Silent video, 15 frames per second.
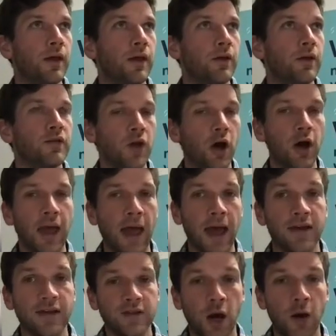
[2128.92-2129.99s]
start
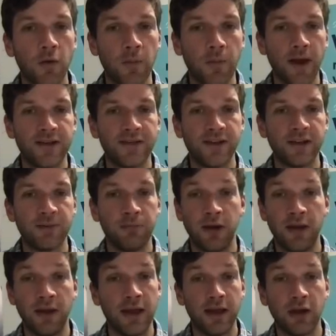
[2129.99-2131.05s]
with the basics, but
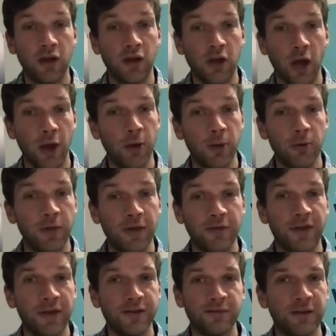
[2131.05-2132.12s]
it can go,
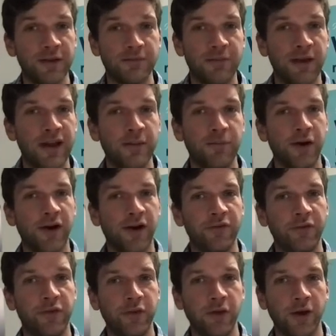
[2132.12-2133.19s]
there's many
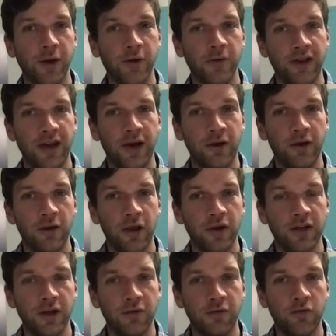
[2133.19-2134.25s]
paths that you can go down
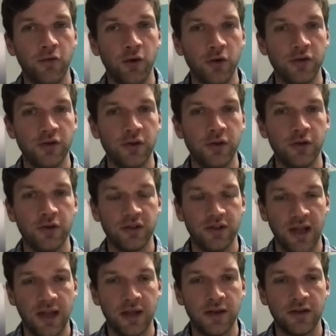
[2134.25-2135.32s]
and different routes that you can
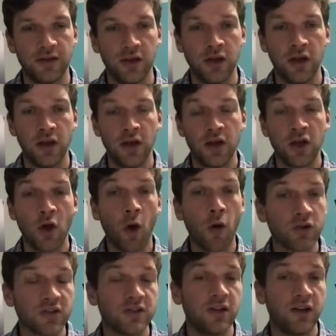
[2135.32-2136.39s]
take to
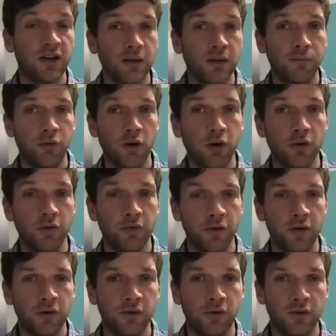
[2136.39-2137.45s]
constantly improve,
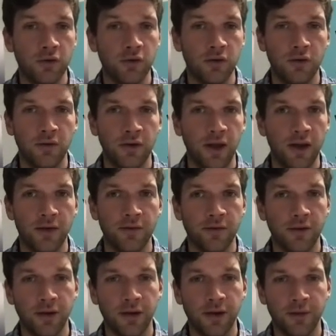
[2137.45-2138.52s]
and
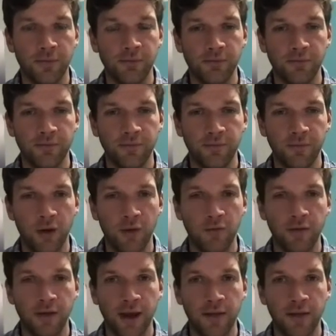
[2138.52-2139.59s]

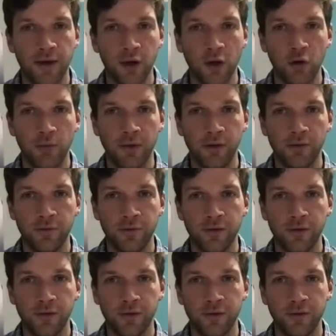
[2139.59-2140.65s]
hopefully get that gold medal
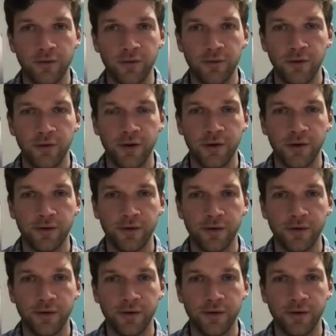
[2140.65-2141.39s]
for you guys.